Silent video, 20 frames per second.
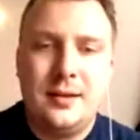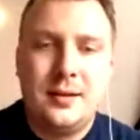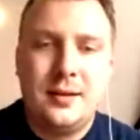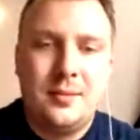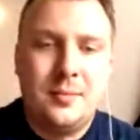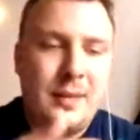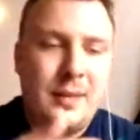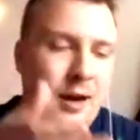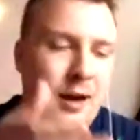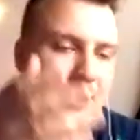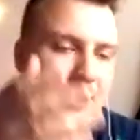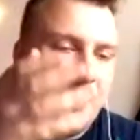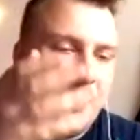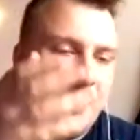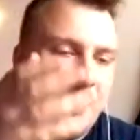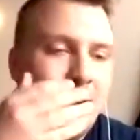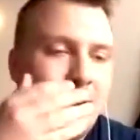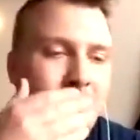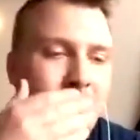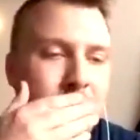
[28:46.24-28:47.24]
I don't
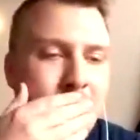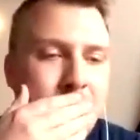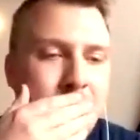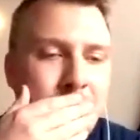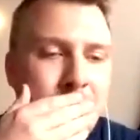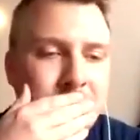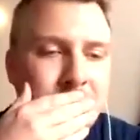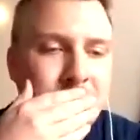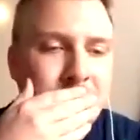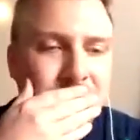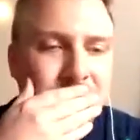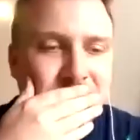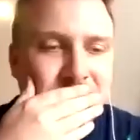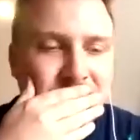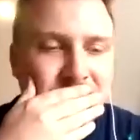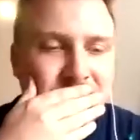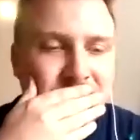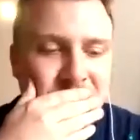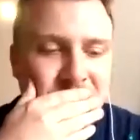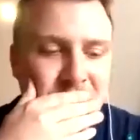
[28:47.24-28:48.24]
know.
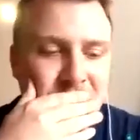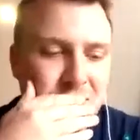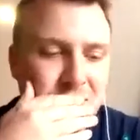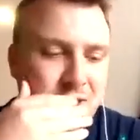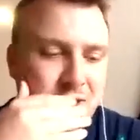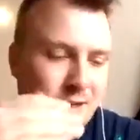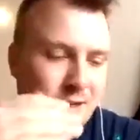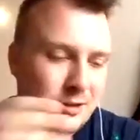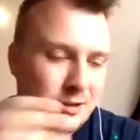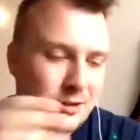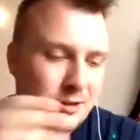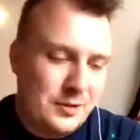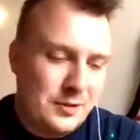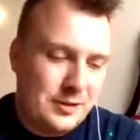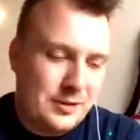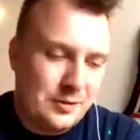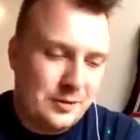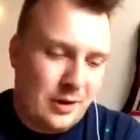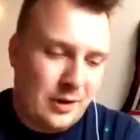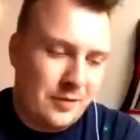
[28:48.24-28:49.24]
Obviously,
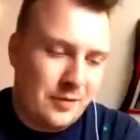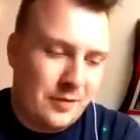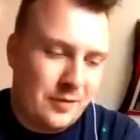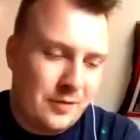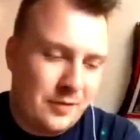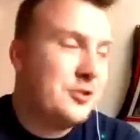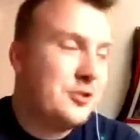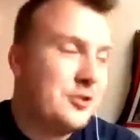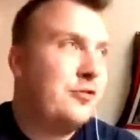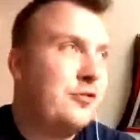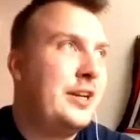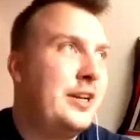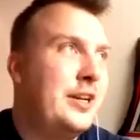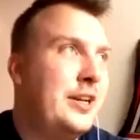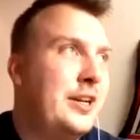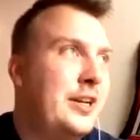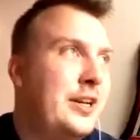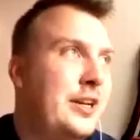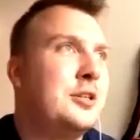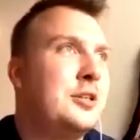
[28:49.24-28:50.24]
I've just mentioned Freddie
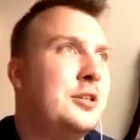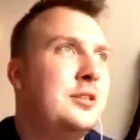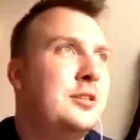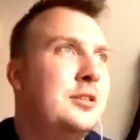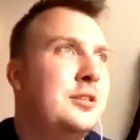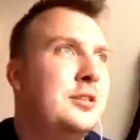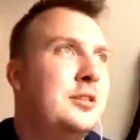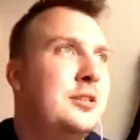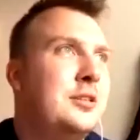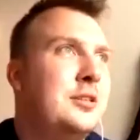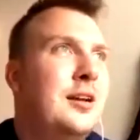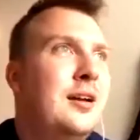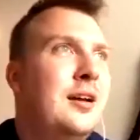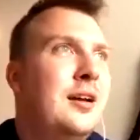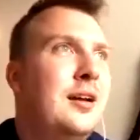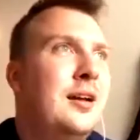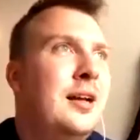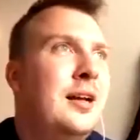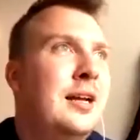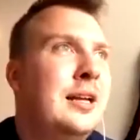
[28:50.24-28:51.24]
Lundberg.
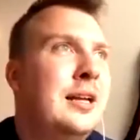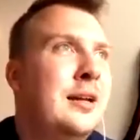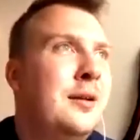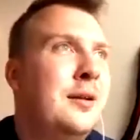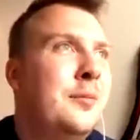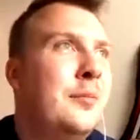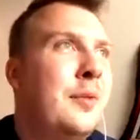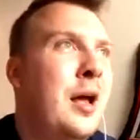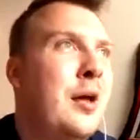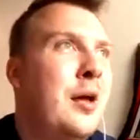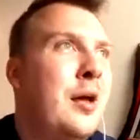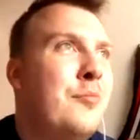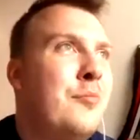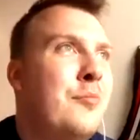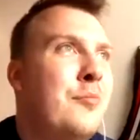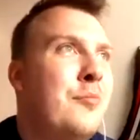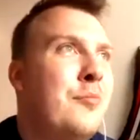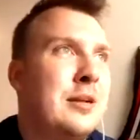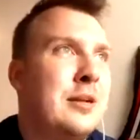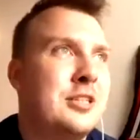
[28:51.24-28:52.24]
Emery
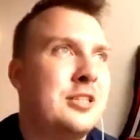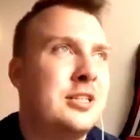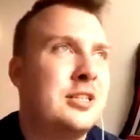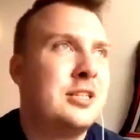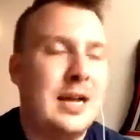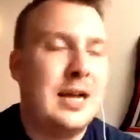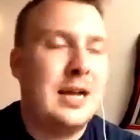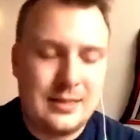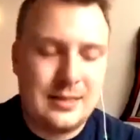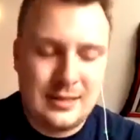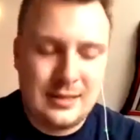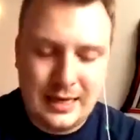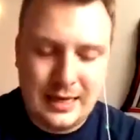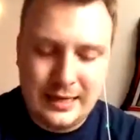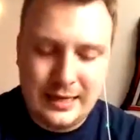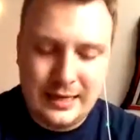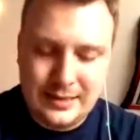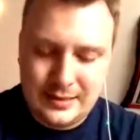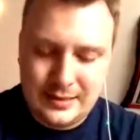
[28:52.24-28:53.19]
came out today and said